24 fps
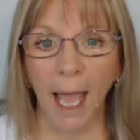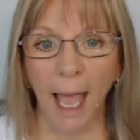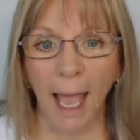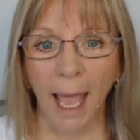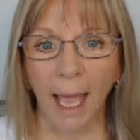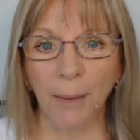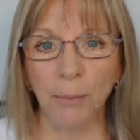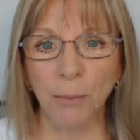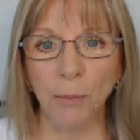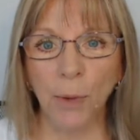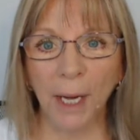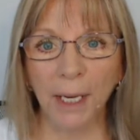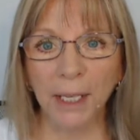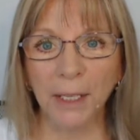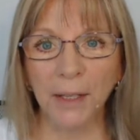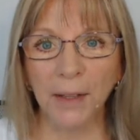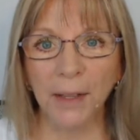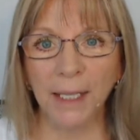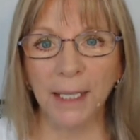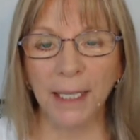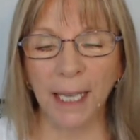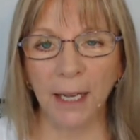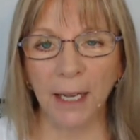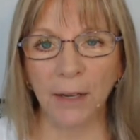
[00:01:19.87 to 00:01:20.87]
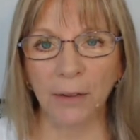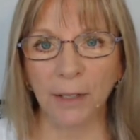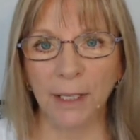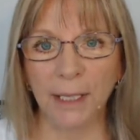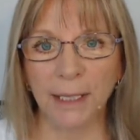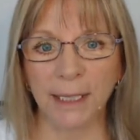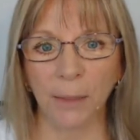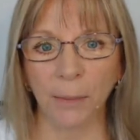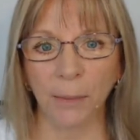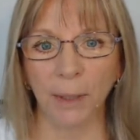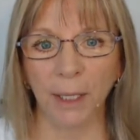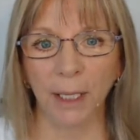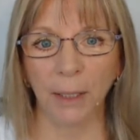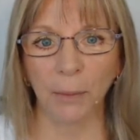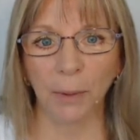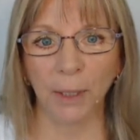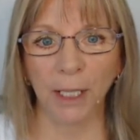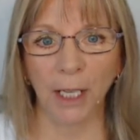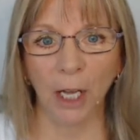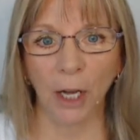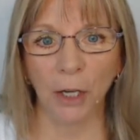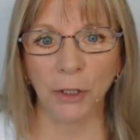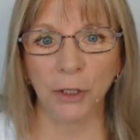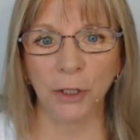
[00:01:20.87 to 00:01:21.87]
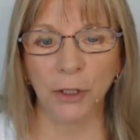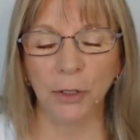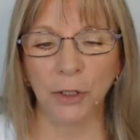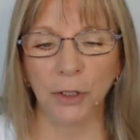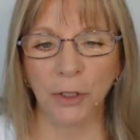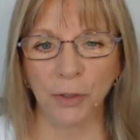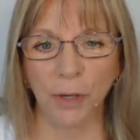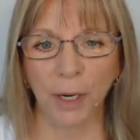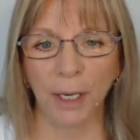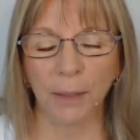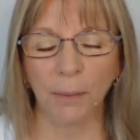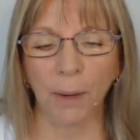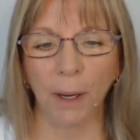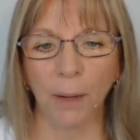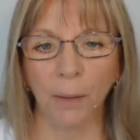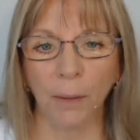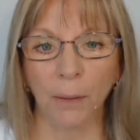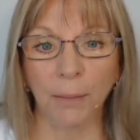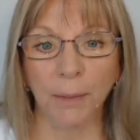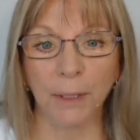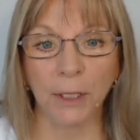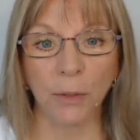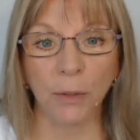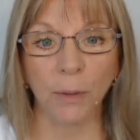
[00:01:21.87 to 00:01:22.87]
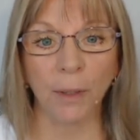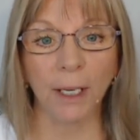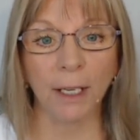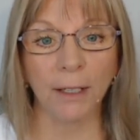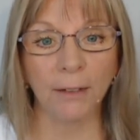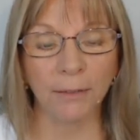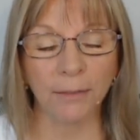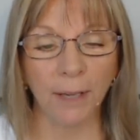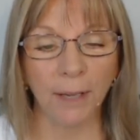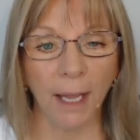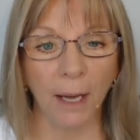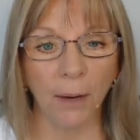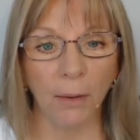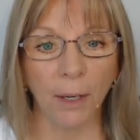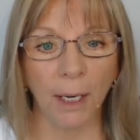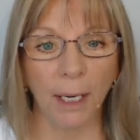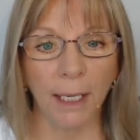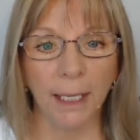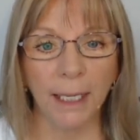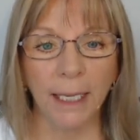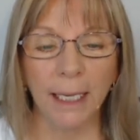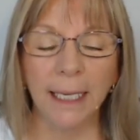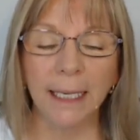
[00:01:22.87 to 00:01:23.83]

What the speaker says: And one of the areas that we go to straight away when we're doing a flower